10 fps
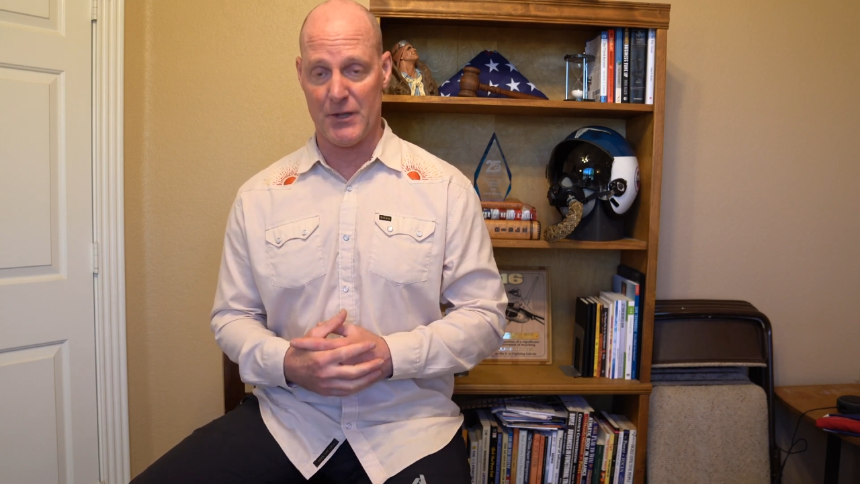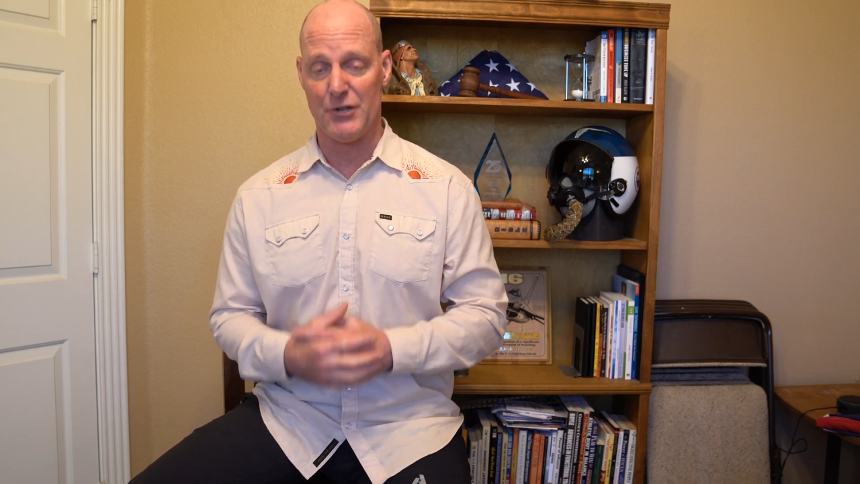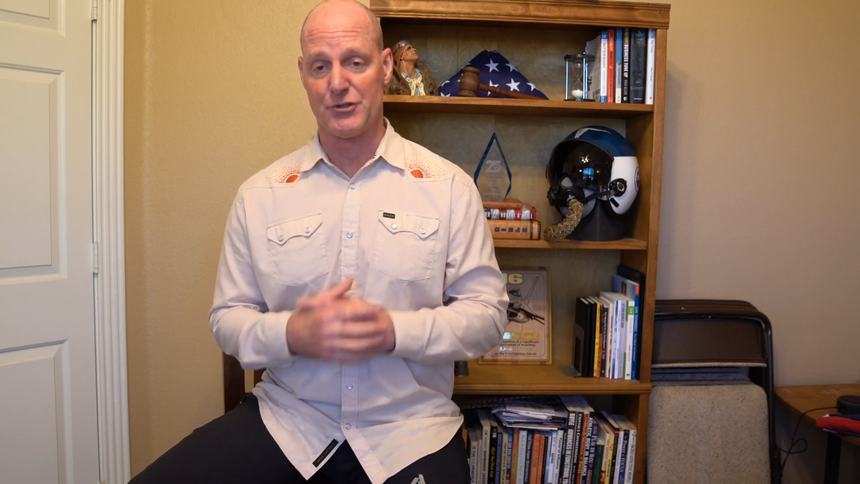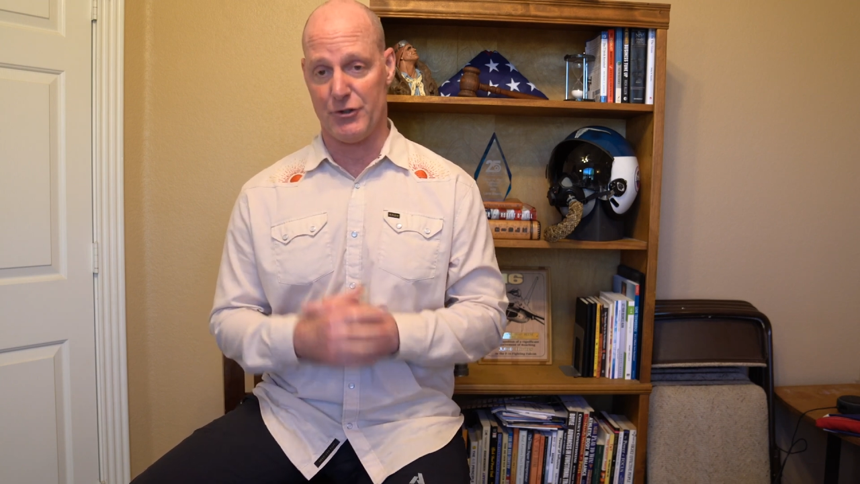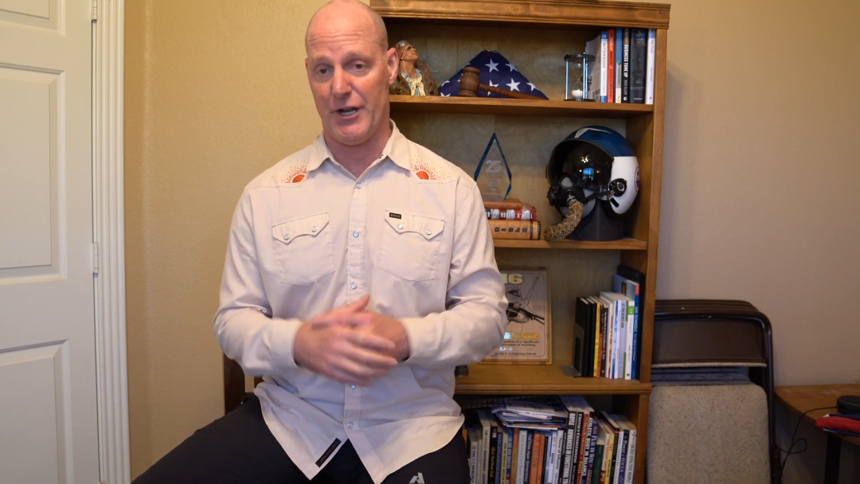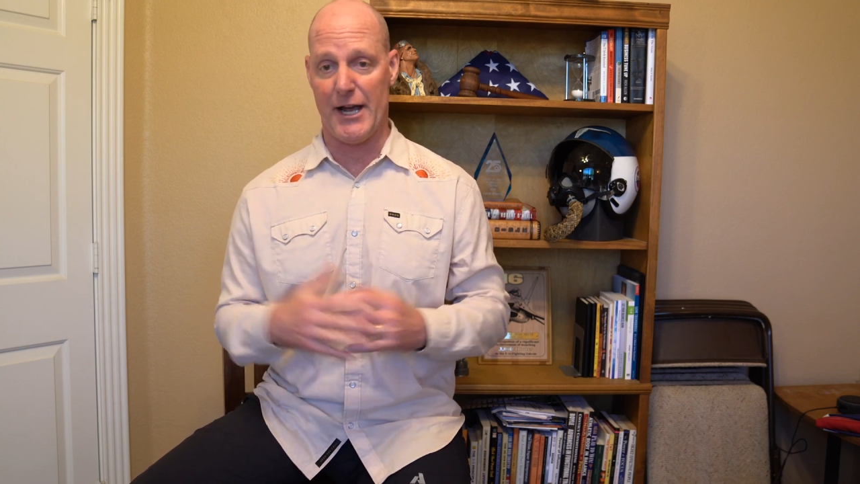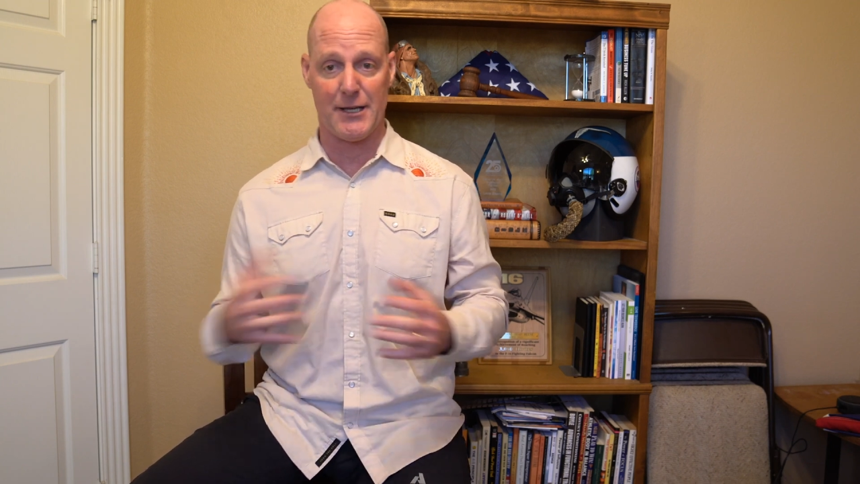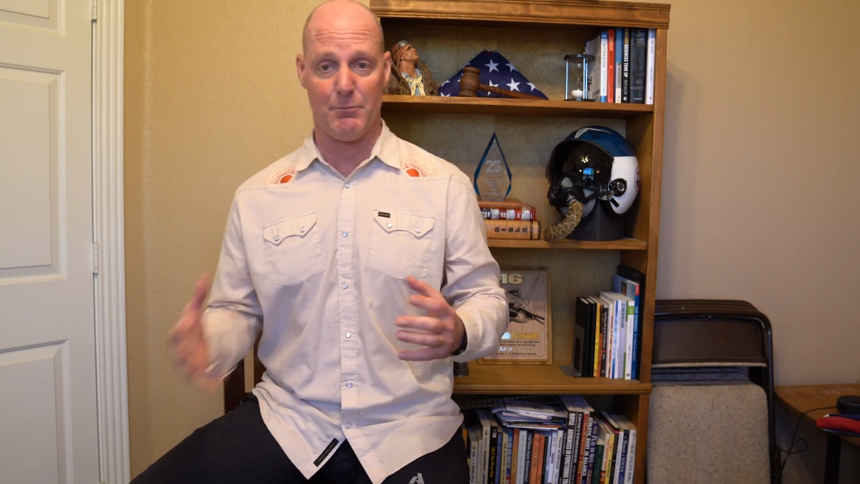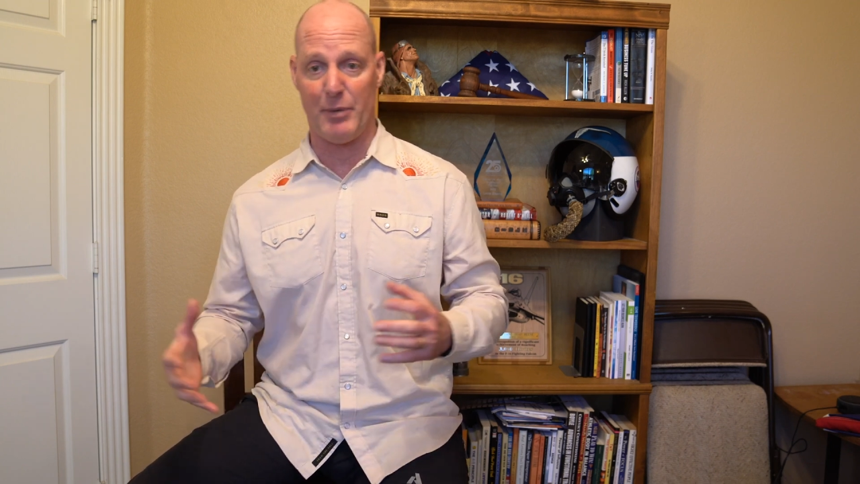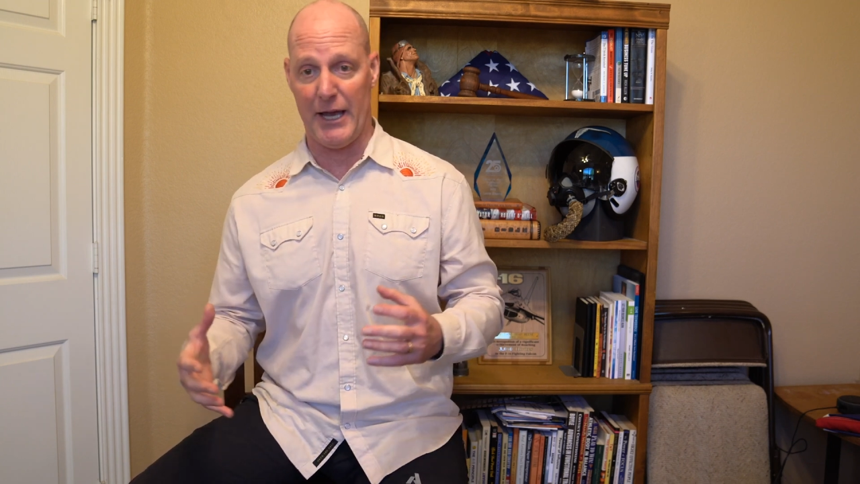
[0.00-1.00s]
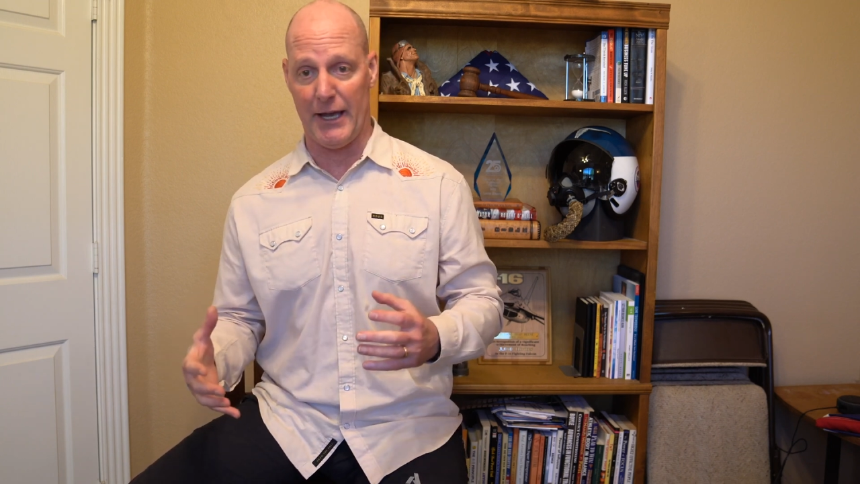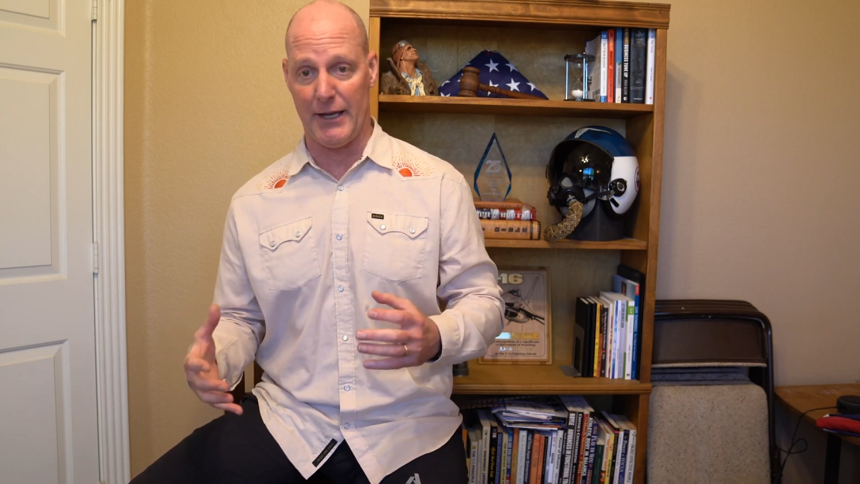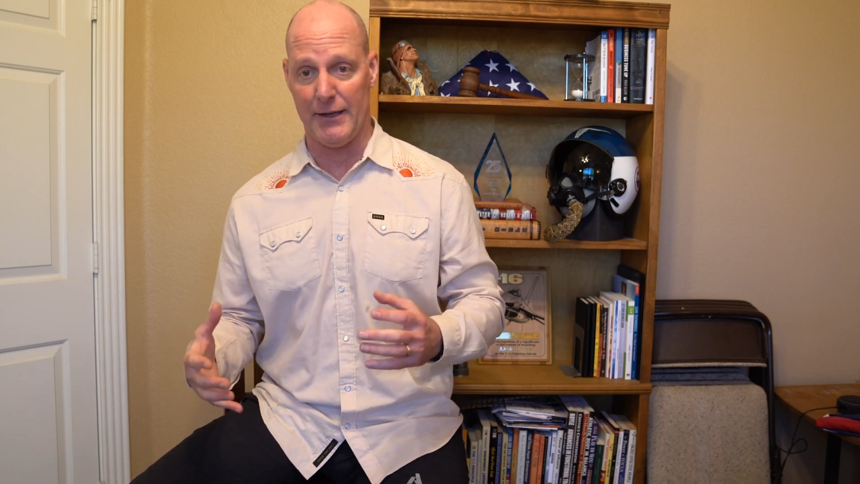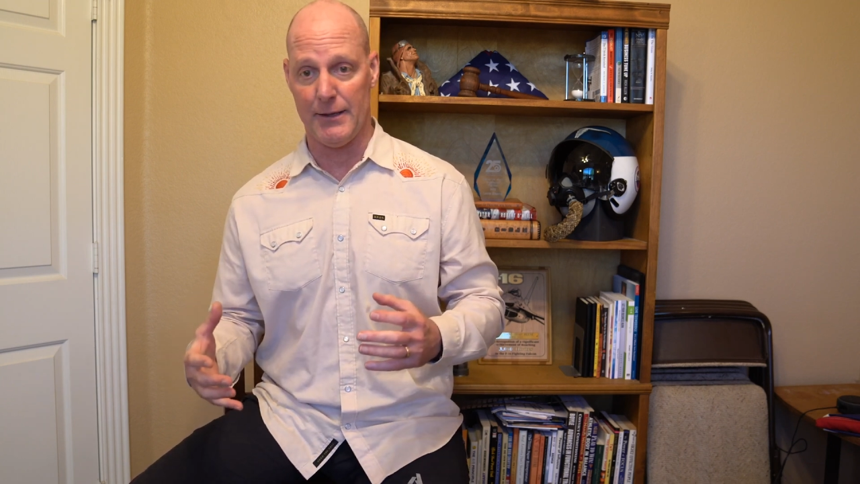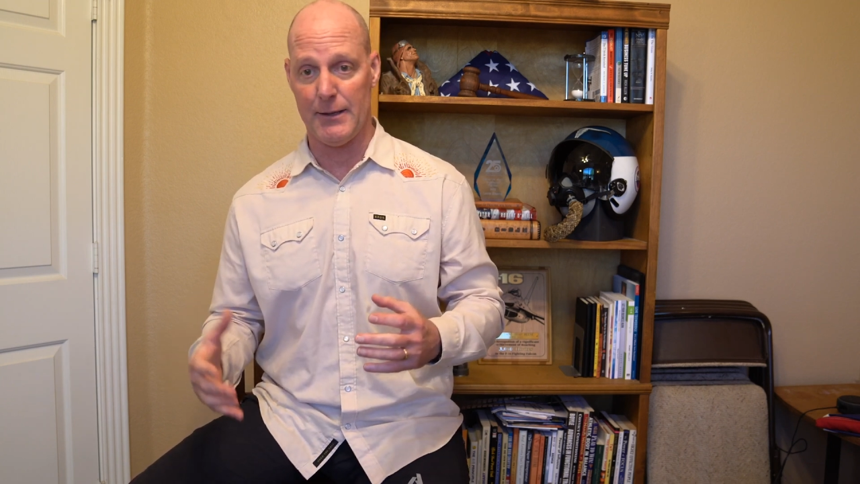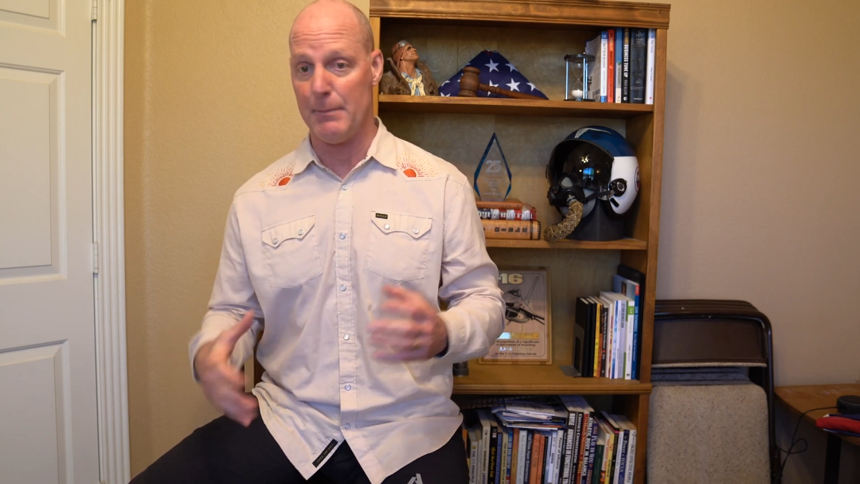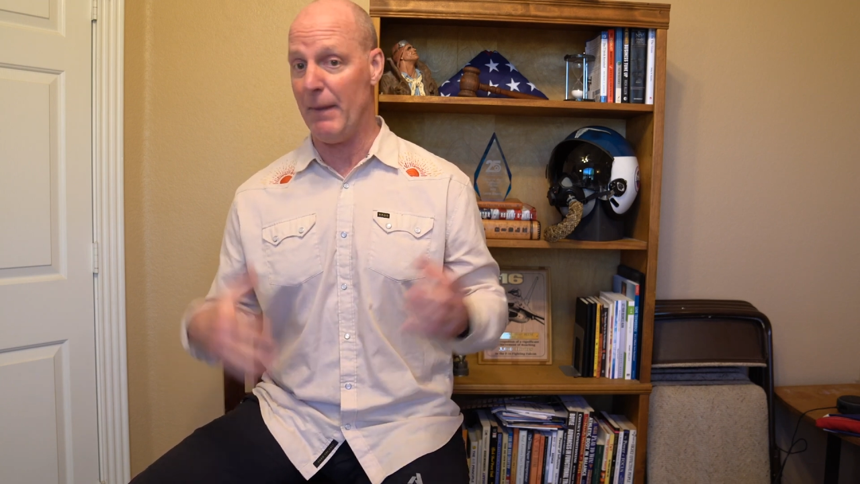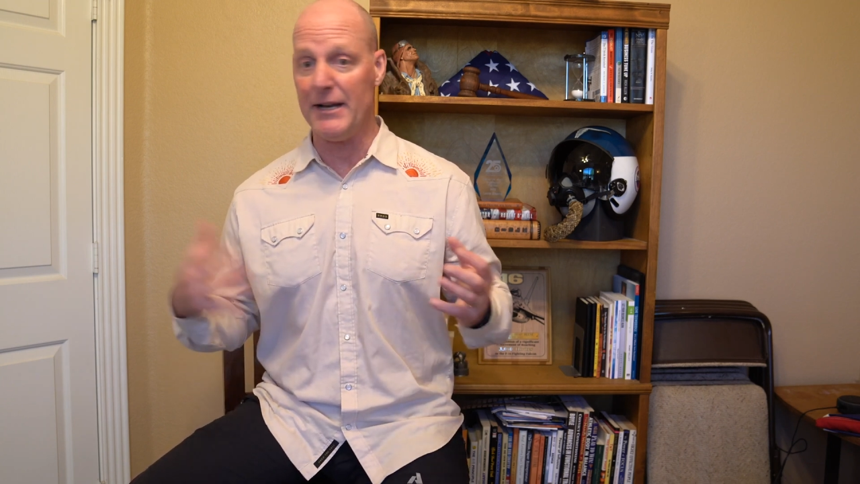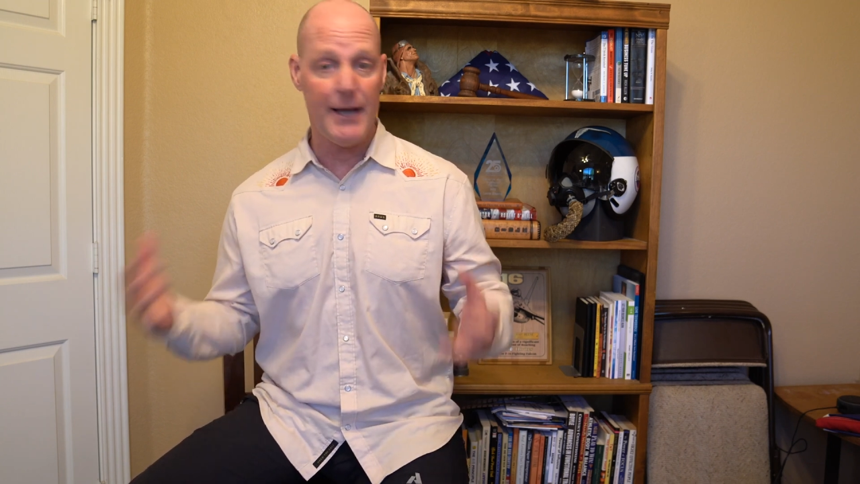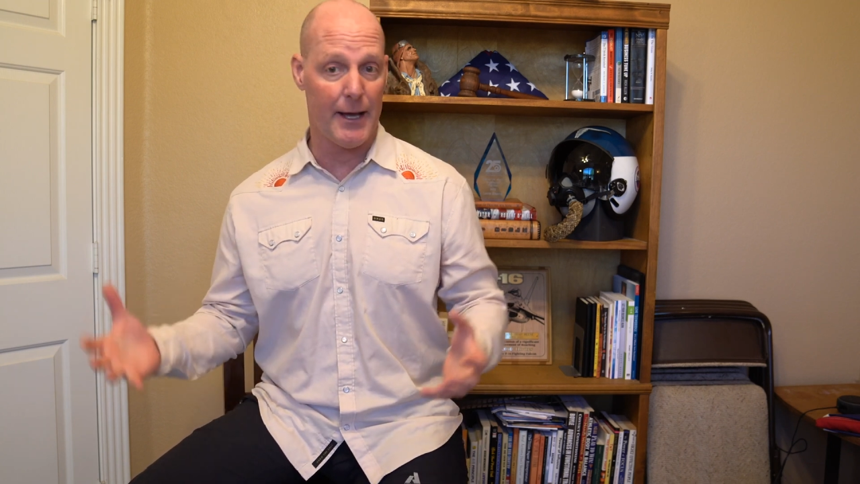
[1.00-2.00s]
so that I can pay
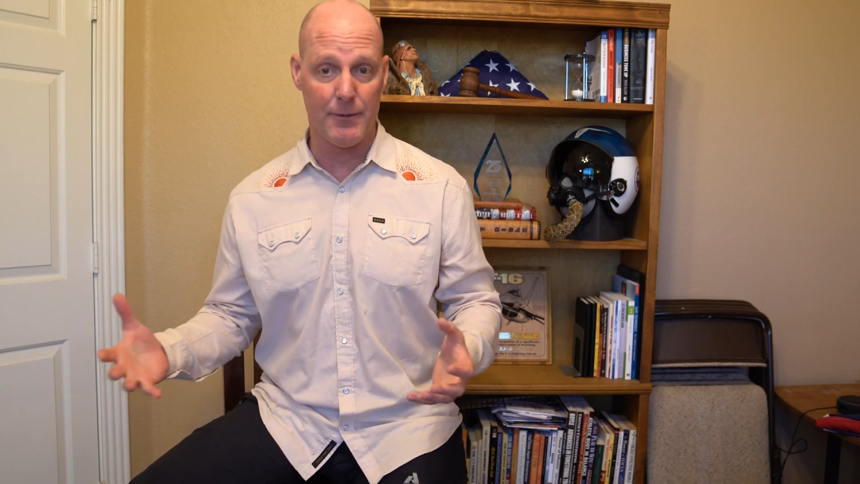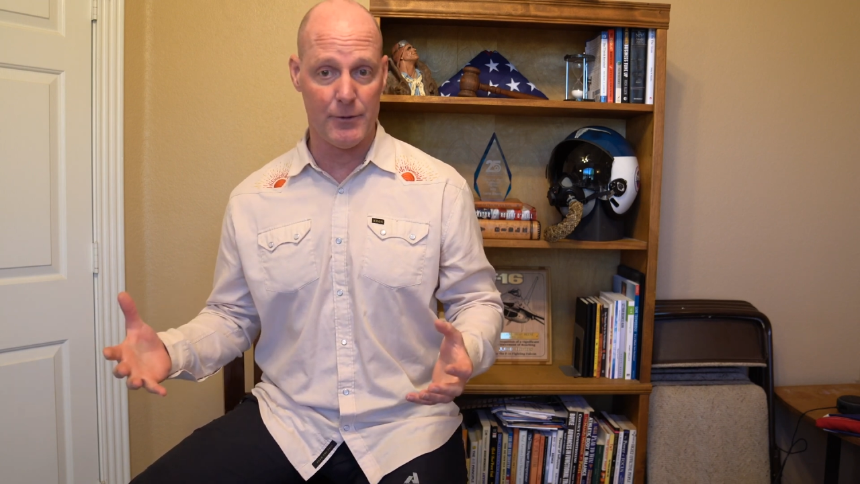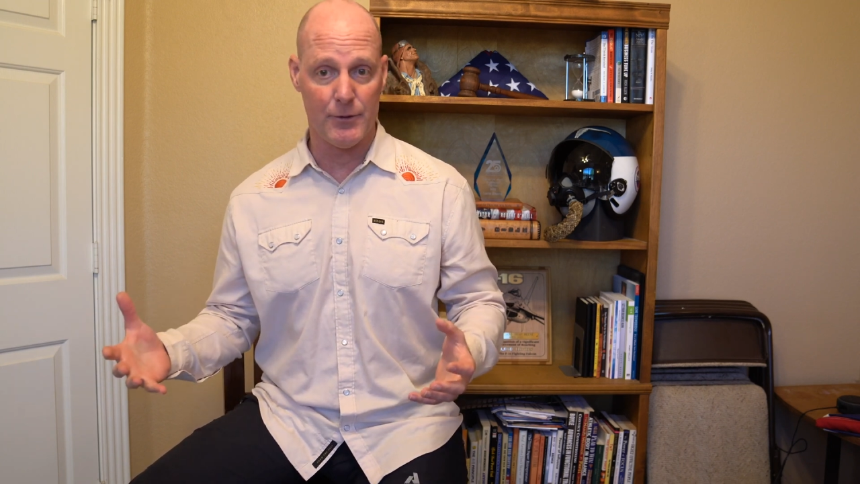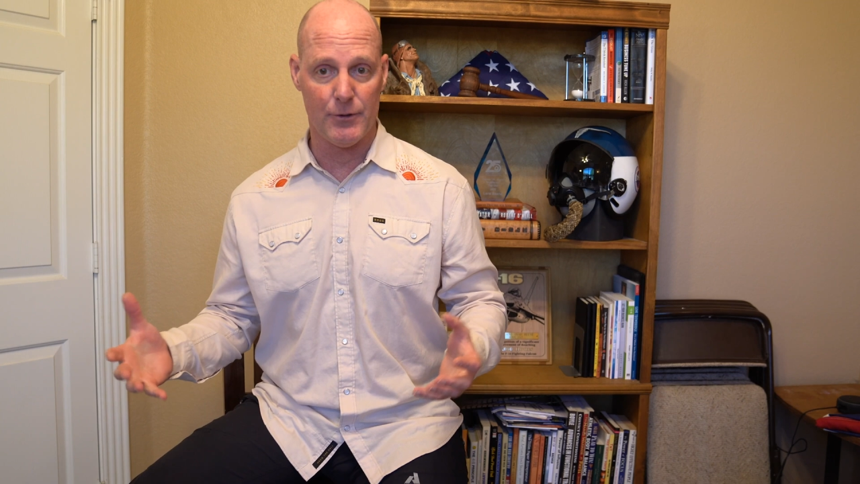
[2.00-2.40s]
my debt,